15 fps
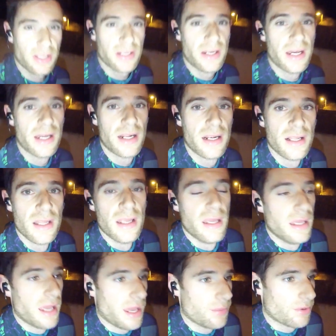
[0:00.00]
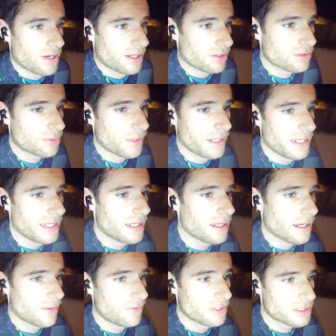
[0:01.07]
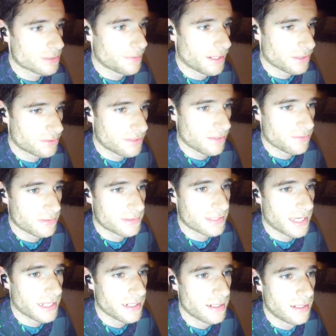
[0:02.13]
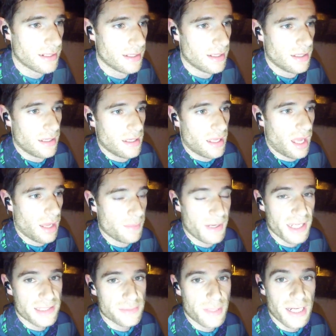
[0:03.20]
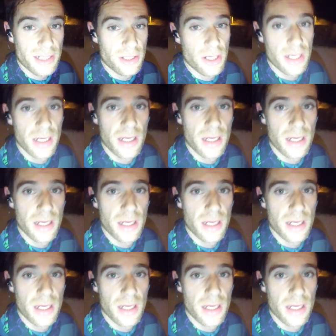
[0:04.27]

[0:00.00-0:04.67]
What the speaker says: done in 1 hour 20, averaged about 7:10 minutes a mile.